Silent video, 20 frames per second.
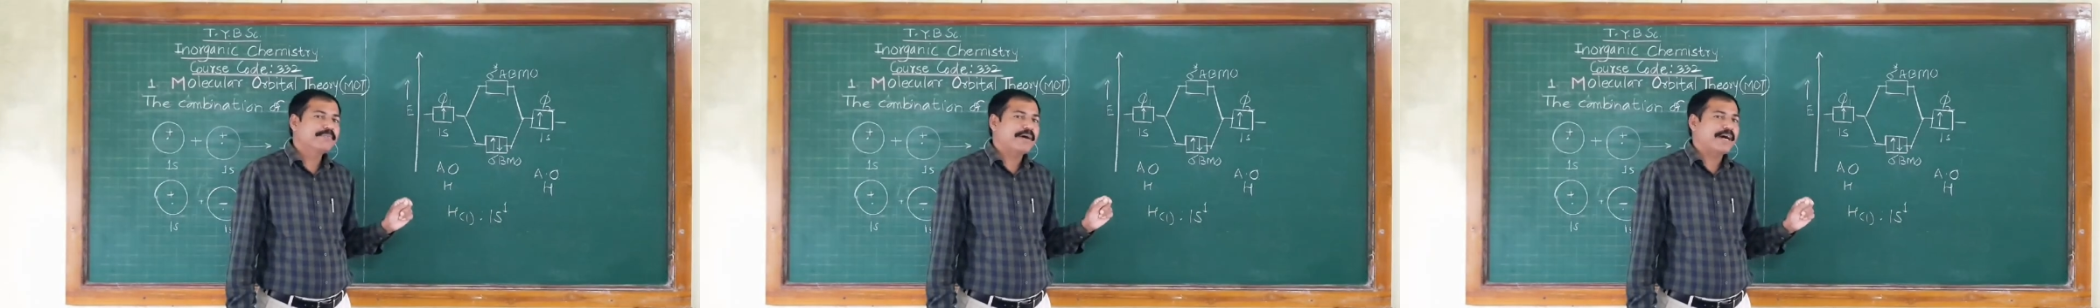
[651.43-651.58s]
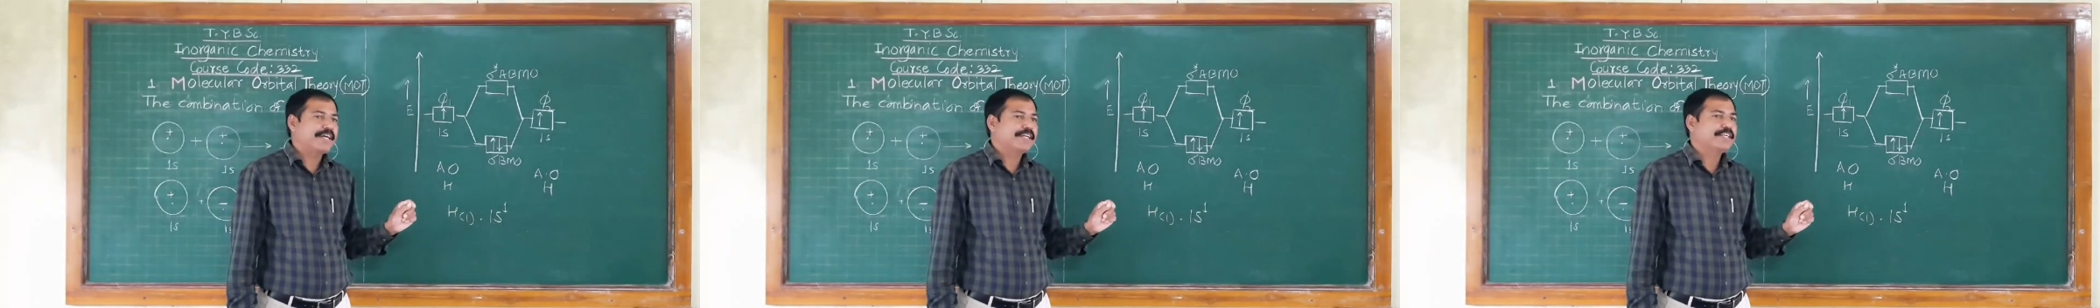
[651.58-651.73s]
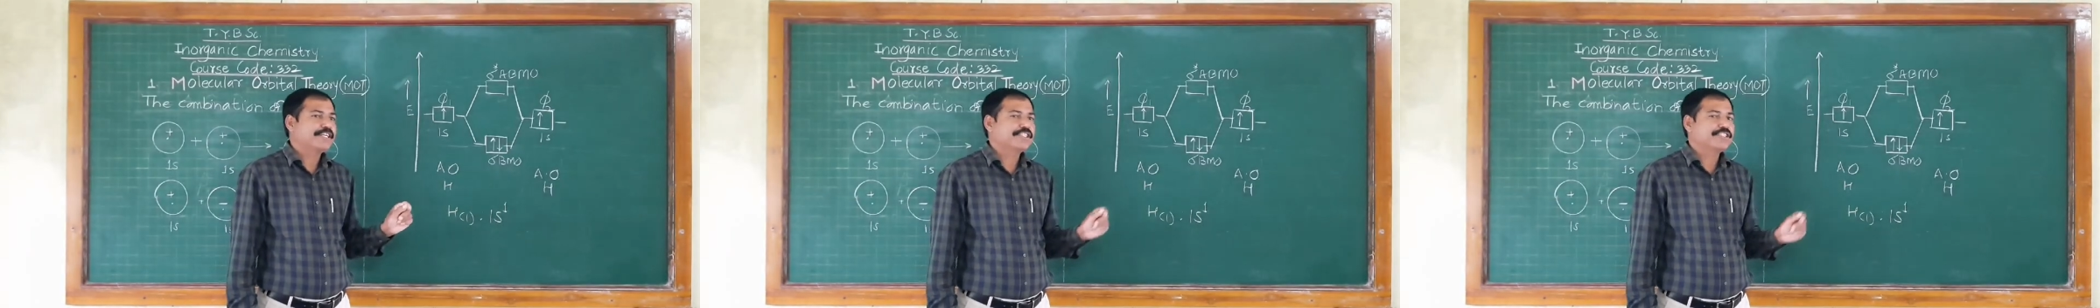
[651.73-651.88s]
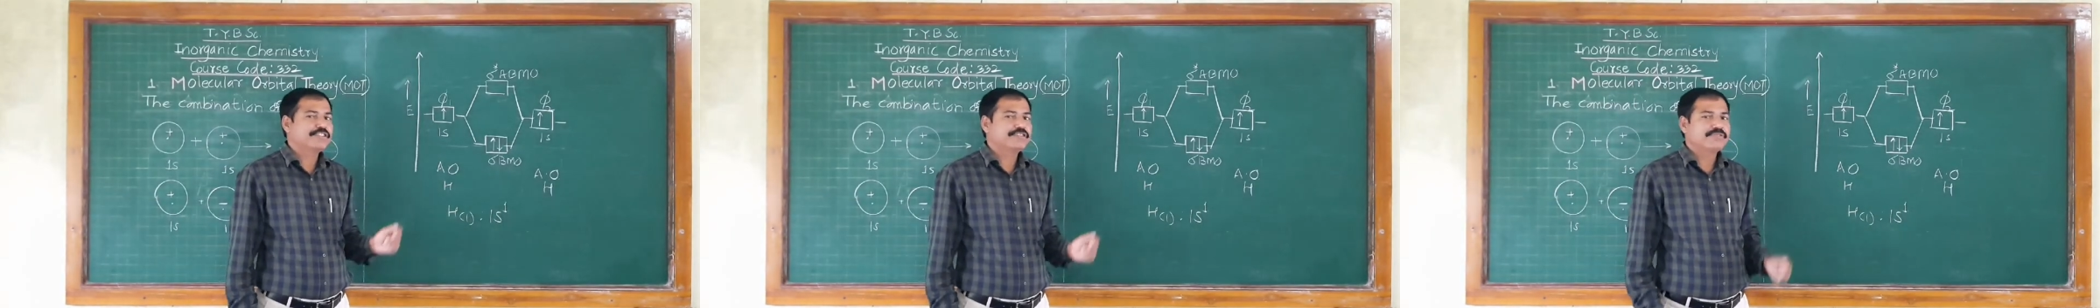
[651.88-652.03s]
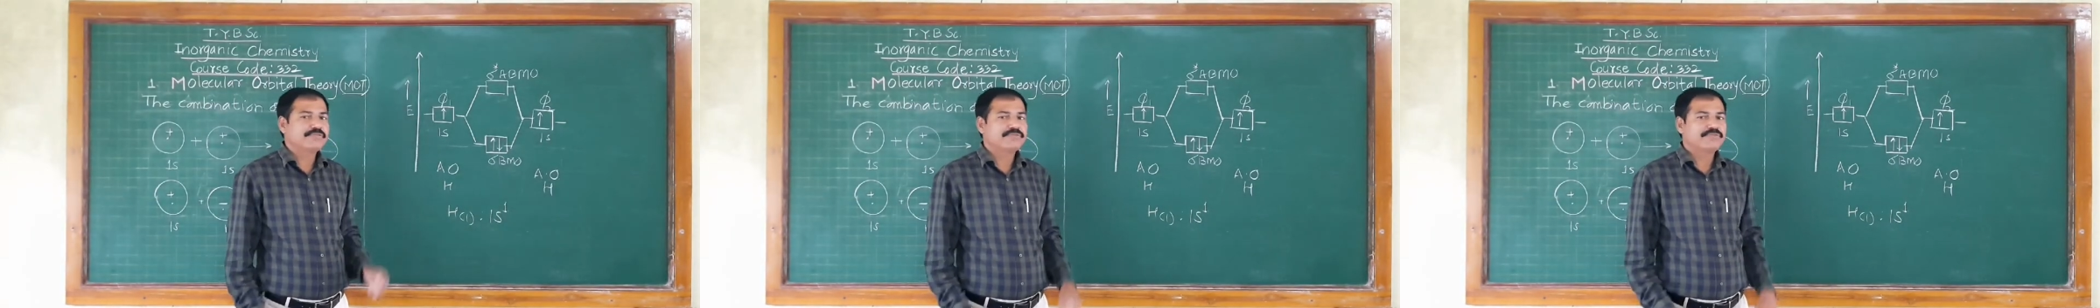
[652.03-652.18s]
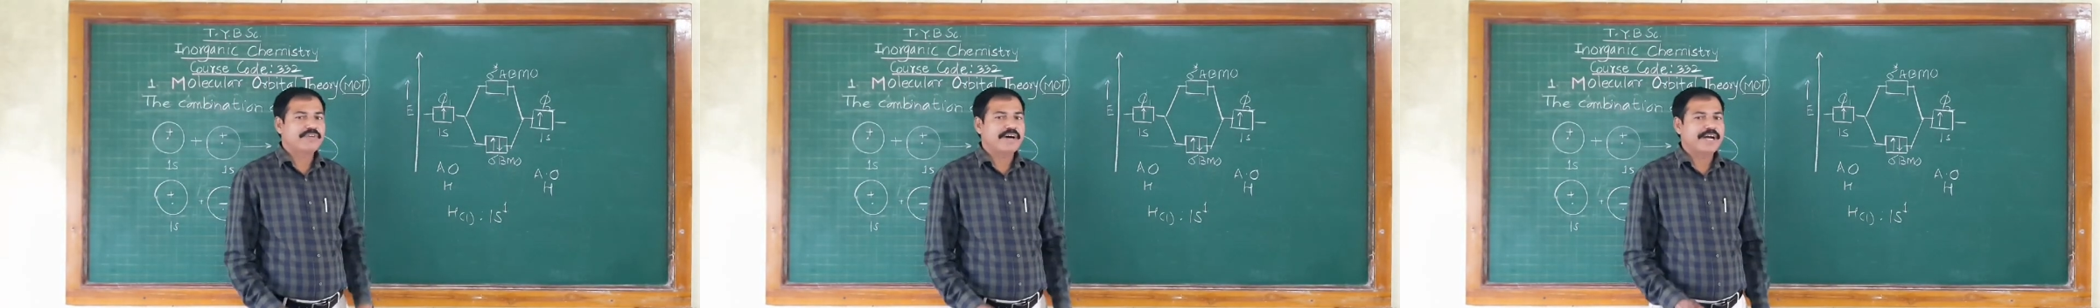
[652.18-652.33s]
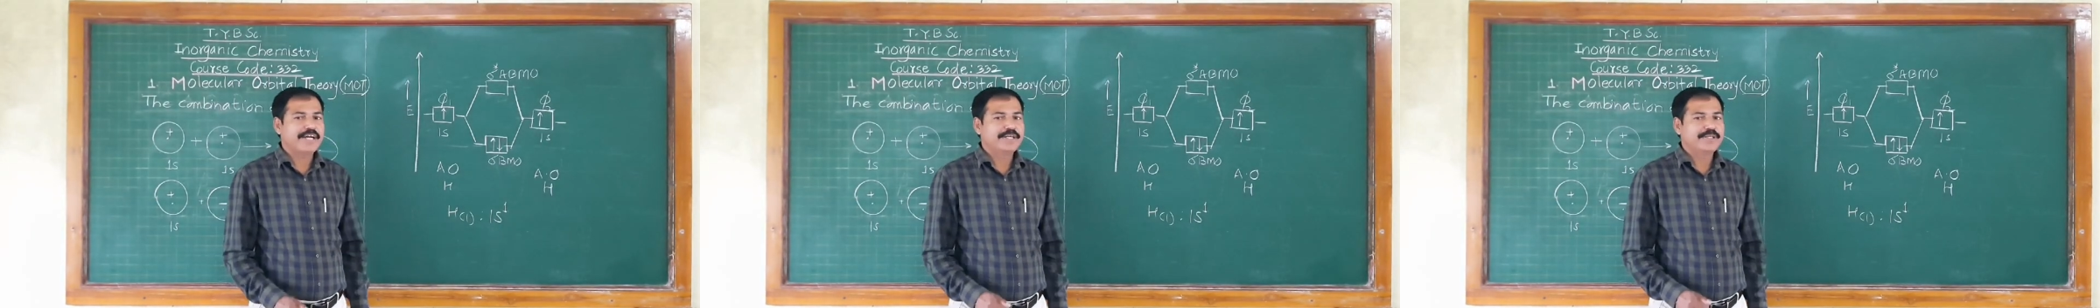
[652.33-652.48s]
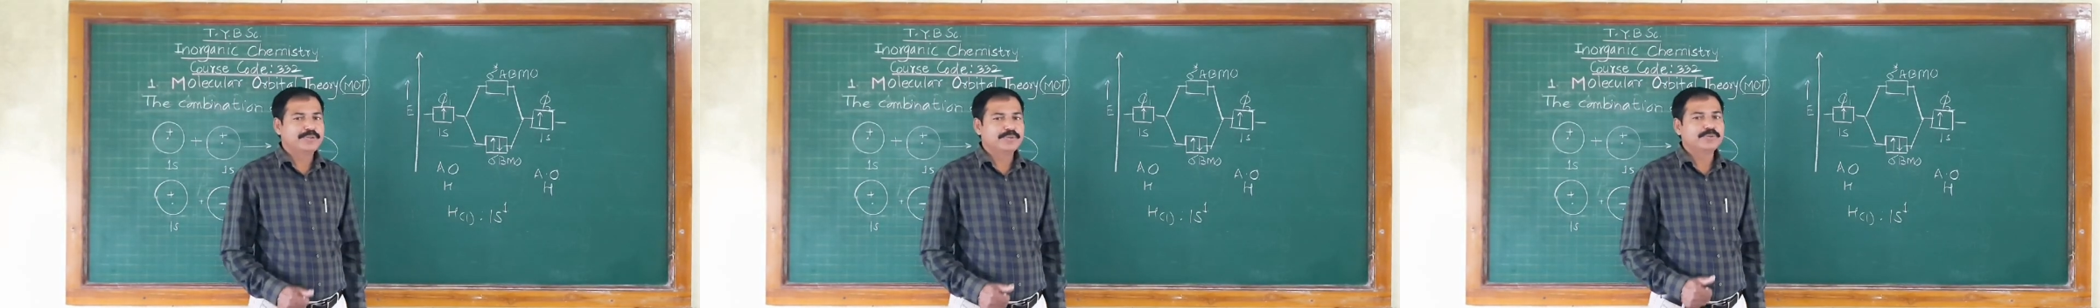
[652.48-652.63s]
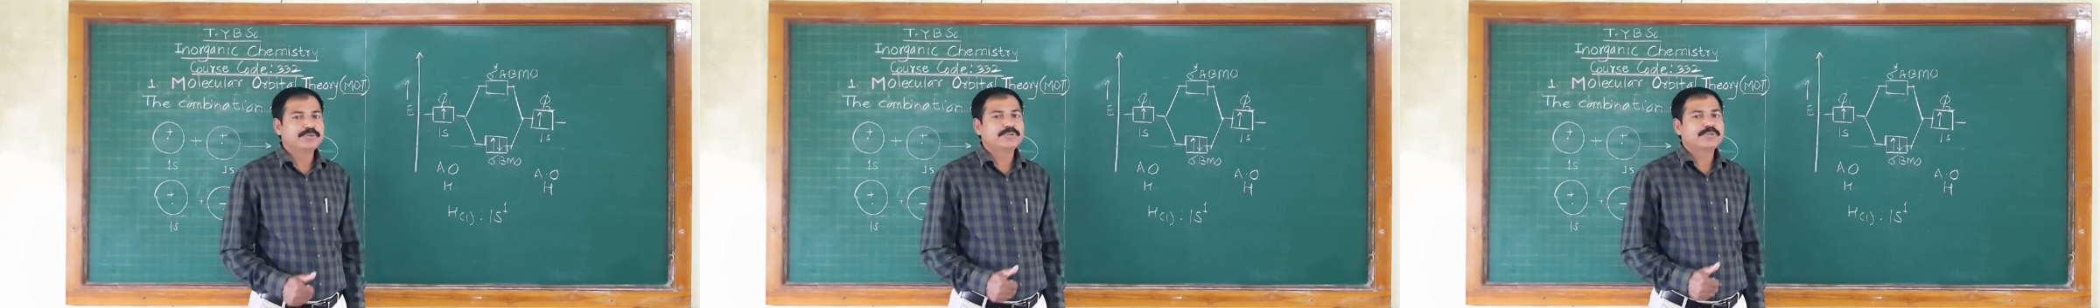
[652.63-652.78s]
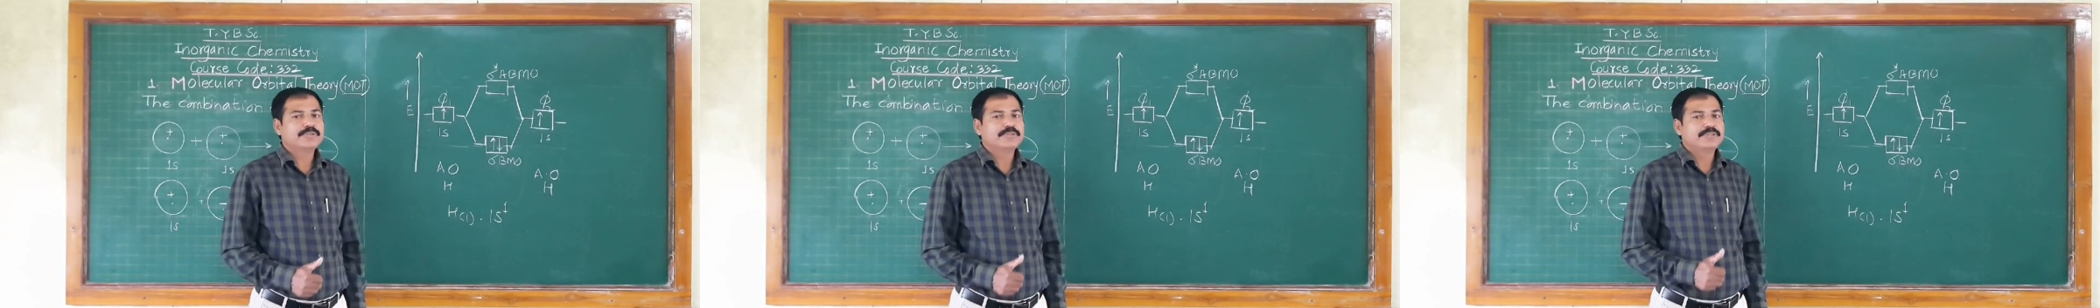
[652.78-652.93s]
minus phi
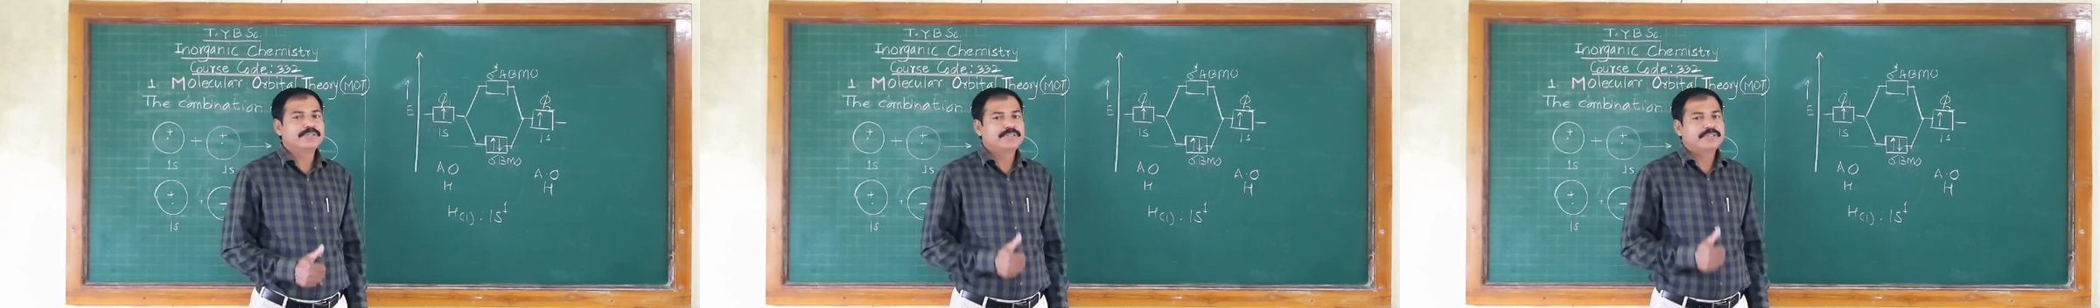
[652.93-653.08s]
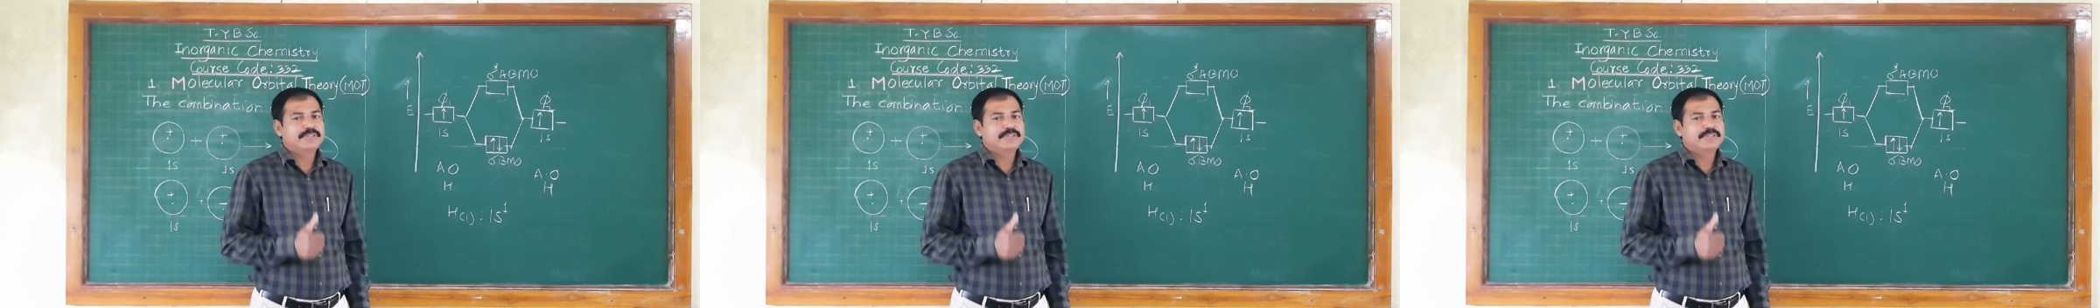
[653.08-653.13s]
2.